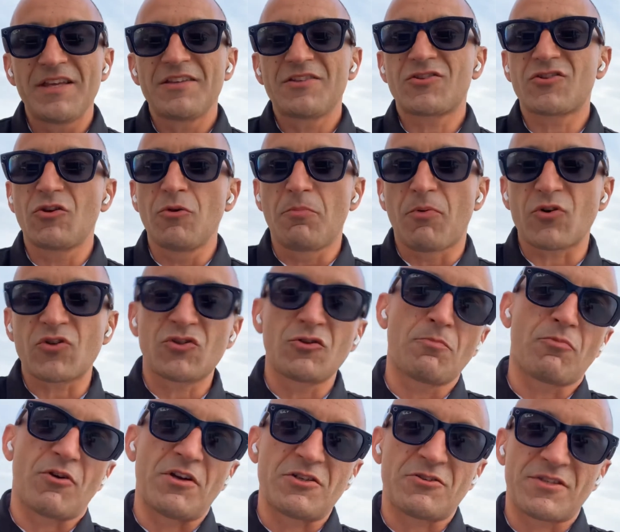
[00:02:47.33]
Super,
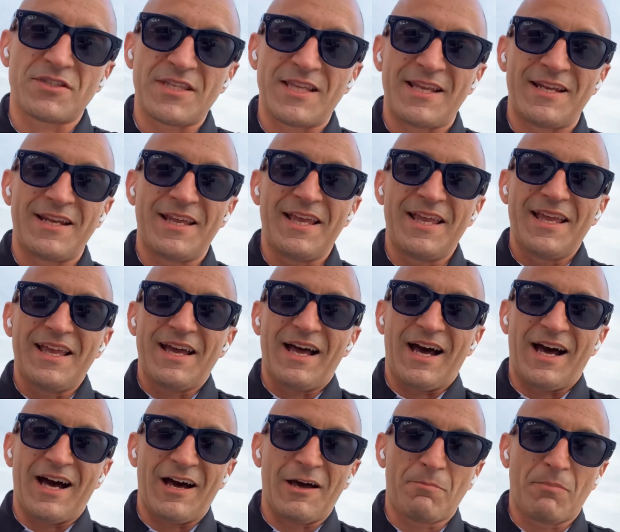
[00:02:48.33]
super interesting
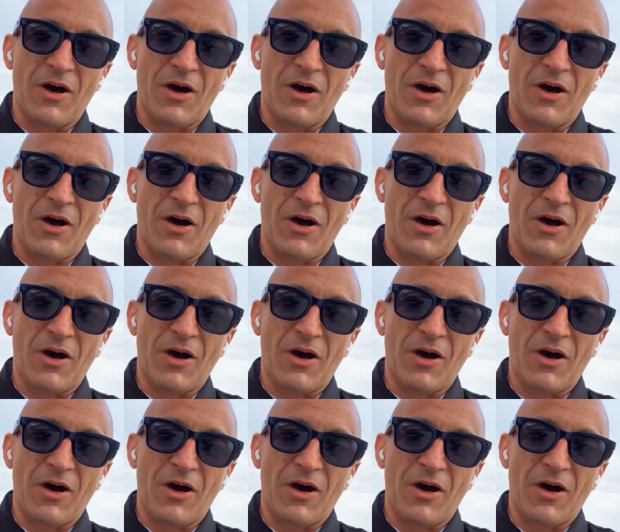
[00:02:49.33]
uh,